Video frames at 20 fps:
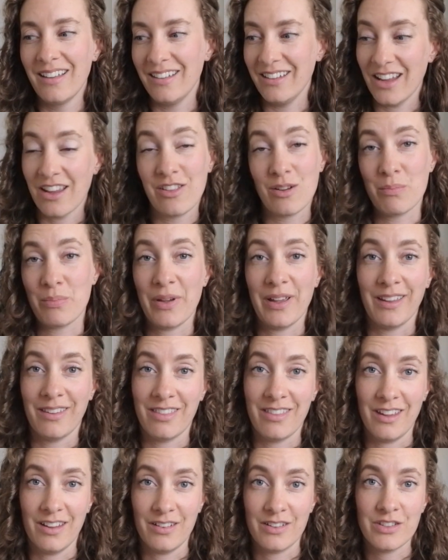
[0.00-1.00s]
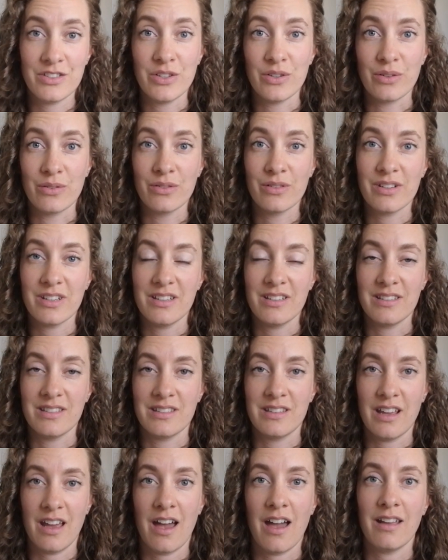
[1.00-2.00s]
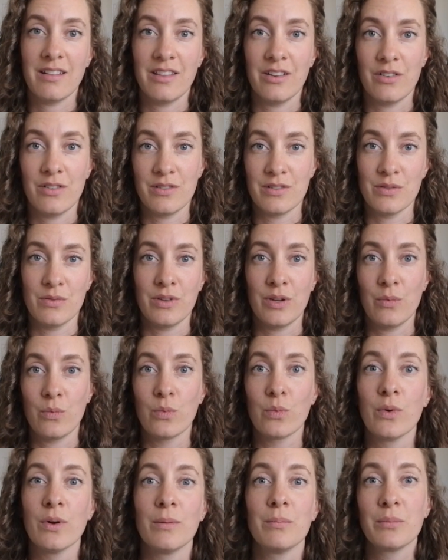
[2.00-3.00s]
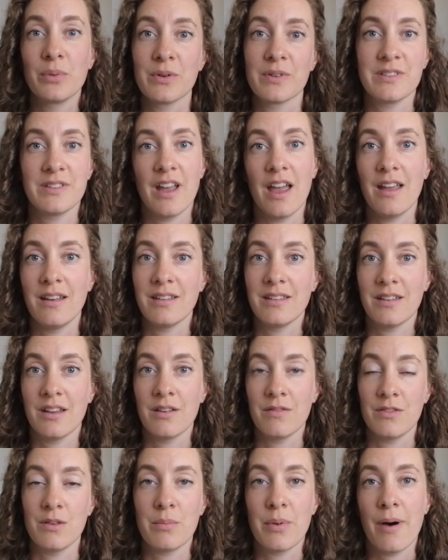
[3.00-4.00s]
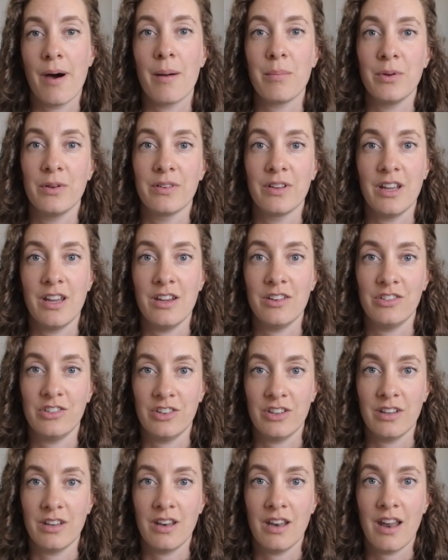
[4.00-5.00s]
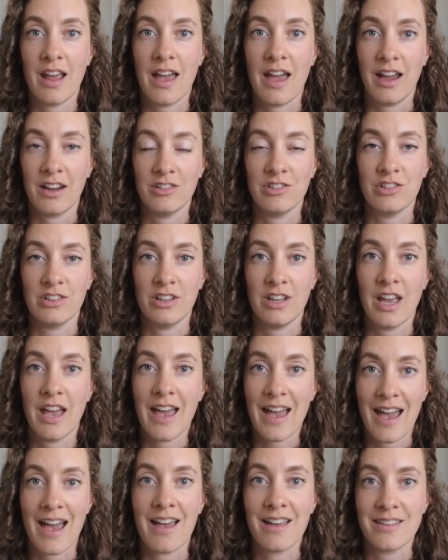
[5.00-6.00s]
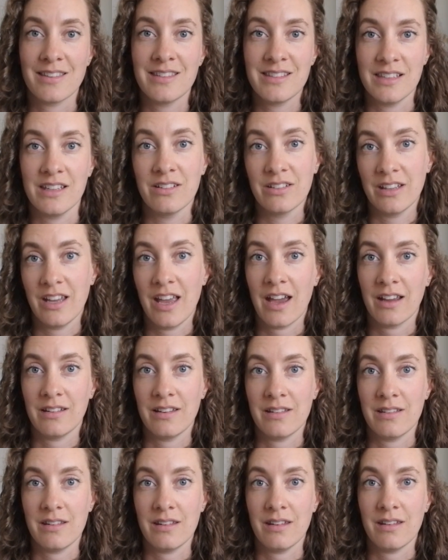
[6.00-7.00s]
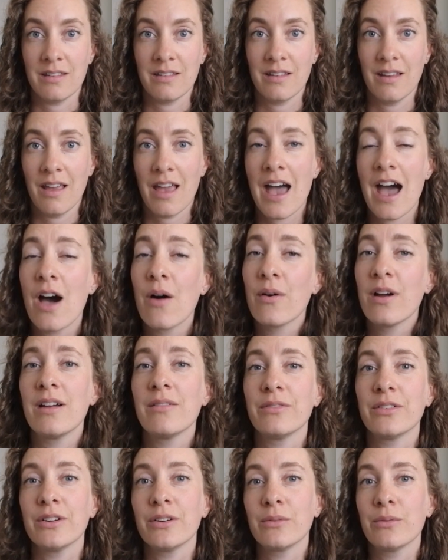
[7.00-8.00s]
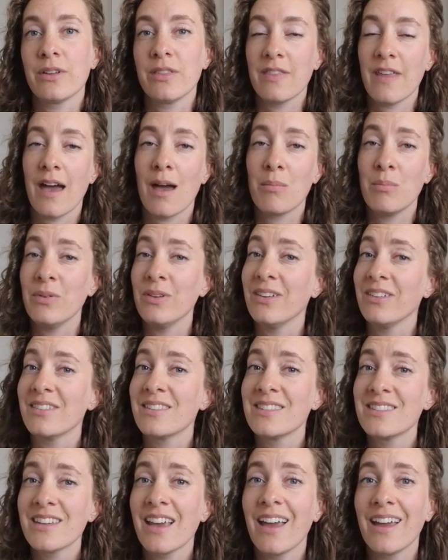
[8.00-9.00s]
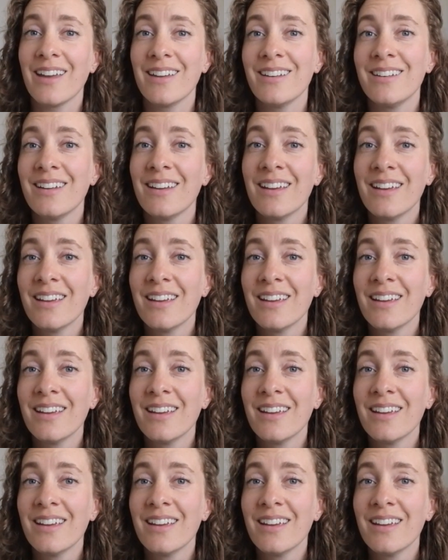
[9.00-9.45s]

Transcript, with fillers: The other big thing too is that there is only 1% of the population actually has celiac disease. However, with that being said,